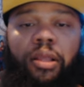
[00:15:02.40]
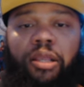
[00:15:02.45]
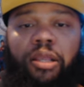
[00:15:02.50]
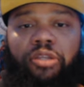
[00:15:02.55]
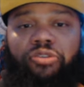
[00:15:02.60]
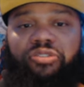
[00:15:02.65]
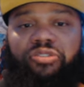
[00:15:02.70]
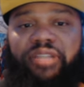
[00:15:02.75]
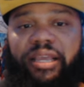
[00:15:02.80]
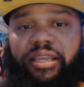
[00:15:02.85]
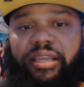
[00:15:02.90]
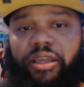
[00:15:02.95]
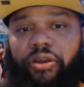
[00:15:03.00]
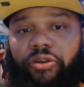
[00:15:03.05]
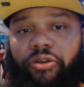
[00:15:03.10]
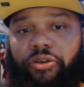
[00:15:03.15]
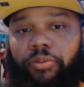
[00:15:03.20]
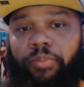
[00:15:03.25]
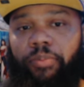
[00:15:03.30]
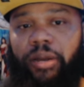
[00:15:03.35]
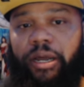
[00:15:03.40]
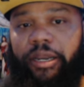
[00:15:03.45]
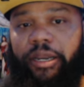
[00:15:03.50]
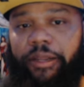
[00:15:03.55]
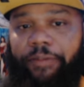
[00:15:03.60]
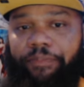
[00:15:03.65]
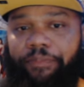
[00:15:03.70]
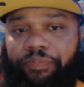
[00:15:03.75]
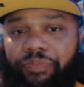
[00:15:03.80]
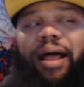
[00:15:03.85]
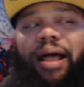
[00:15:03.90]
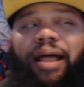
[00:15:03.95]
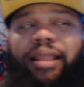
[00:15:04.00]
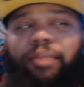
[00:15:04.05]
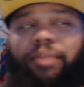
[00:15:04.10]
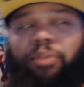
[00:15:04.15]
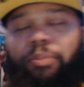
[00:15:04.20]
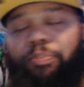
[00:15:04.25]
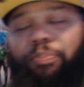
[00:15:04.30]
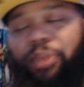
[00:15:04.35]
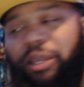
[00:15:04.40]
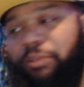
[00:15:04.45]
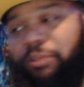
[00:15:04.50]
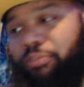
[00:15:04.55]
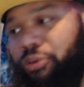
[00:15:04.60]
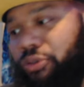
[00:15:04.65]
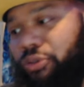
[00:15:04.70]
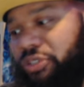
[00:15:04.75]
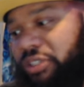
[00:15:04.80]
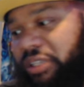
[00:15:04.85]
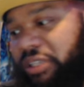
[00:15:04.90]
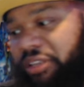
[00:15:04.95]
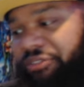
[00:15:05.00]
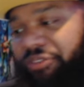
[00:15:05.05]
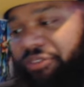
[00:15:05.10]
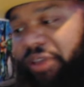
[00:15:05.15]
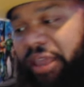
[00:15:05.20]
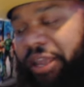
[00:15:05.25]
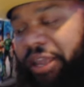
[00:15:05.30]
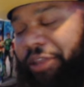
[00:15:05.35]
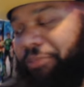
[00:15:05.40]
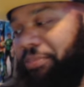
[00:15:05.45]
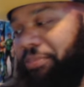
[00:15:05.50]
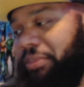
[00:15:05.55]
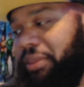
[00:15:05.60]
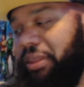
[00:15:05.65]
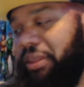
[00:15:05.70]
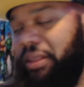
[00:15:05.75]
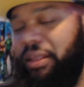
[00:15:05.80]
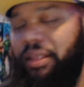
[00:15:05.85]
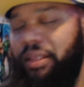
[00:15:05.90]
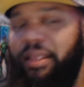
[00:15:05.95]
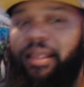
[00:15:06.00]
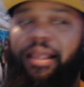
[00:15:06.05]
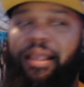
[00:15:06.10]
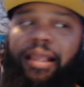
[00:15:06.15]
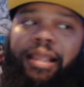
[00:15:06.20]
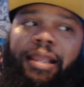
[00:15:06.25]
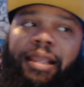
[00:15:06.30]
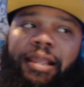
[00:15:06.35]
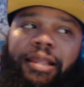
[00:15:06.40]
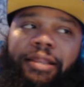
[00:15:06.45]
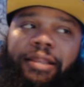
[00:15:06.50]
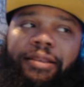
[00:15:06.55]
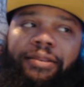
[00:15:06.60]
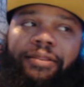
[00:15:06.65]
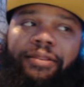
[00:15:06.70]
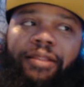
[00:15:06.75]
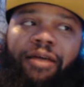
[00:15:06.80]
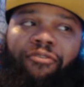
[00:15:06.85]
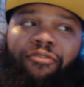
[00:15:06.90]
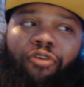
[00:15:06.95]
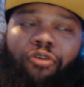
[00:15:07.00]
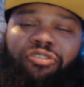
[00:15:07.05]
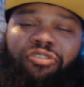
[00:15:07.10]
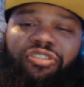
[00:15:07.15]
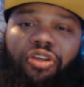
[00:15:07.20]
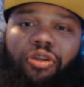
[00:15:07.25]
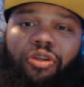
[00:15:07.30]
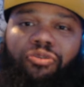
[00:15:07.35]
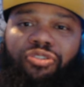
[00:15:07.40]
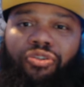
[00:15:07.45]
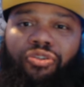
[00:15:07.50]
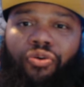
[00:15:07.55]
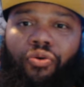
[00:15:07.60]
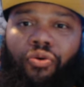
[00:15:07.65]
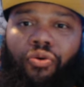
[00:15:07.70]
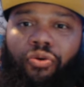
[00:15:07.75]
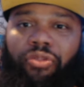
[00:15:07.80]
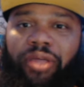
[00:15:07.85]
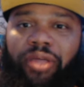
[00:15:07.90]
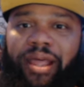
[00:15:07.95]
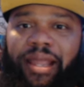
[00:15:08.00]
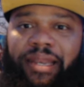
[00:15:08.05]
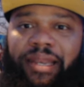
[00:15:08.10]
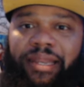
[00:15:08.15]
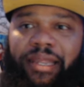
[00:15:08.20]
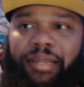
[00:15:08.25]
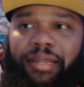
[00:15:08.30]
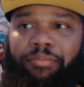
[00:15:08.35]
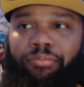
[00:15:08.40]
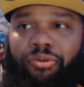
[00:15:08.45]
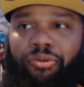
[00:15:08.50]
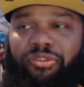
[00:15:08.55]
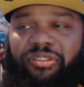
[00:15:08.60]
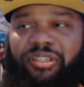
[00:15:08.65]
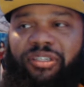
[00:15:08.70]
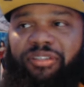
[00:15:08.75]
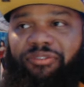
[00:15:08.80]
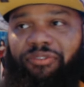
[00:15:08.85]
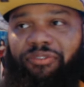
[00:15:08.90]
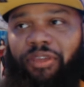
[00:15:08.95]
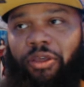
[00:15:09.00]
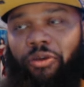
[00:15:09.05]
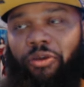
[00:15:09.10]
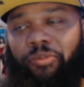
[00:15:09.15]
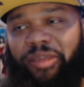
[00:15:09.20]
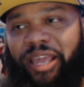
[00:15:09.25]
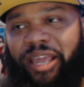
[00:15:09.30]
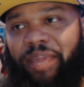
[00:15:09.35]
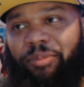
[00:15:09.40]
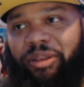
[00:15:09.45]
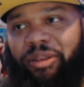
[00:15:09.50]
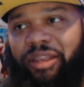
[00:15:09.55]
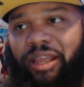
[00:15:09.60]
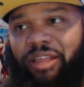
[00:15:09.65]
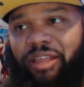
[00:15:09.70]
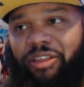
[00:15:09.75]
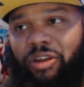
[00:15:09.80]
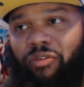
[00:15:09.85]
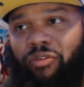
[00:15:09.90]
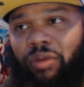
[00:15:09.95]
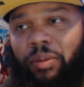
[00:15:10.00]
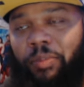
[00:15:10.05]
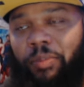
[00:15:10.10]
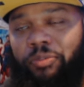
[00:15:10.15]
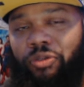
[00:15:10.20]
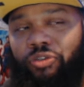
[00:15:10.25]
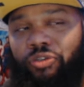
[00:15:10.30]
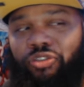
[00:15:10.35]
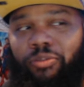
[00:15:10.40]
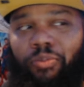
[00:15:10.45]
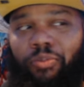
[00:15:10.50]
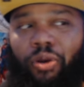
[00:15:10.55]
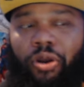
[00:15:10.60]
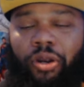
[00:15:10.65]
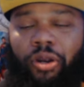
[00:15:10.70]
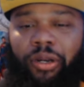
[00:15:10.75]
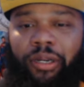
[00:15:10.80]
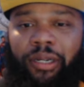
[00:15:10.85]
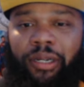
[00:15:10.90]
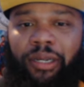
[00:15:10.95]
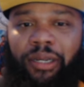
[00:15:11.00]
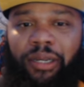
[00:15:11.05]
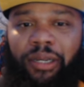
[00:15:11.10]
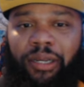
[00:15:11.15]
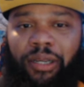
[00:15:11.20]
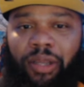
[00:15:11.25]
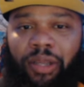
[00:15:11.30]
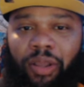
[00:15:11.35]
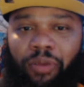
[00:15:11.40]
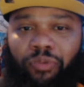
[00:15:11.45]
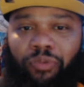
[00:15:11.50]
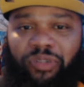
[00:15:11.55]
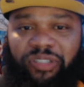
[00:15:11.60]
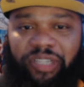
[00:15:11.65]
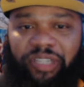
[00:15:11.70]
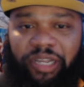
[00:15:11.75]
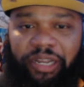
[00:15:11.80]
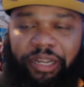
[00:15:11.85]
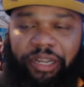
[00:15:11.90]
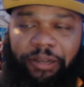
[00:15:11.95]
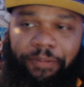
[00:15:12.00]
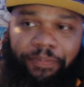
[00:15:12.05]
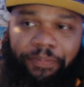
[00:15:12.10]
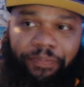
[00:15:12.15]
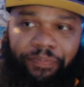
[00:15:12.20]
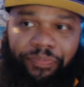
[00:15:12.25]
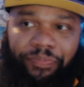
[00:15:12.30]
you take care of your body. I am a big Bruce Lee fan, And I've always thought it was cool that in Bruce Lee's film Game of Death, Kareem Abdul-Jabbar was in it